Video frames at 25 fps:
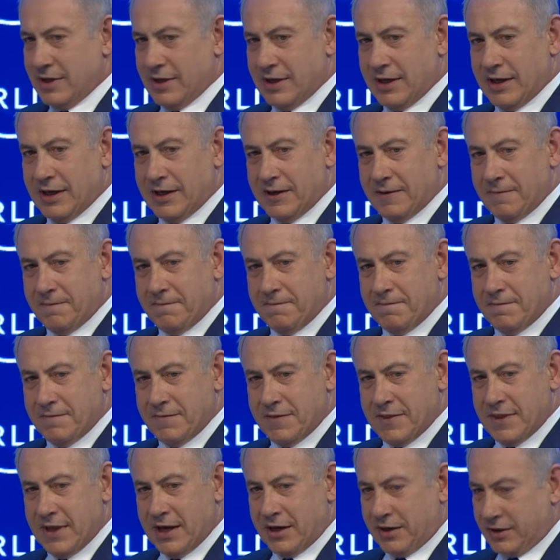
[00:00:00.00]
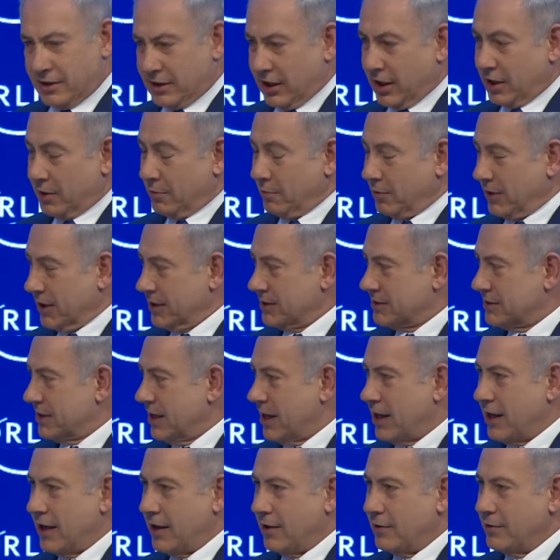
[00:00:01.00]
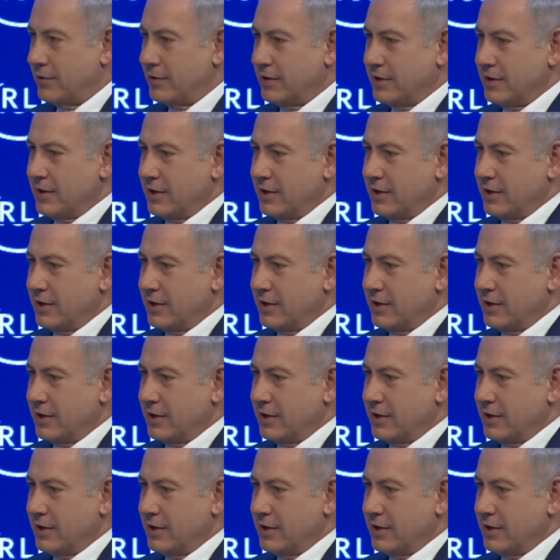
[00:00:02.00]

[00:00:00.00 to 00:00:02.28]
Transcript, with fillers: uh, that are taking place now,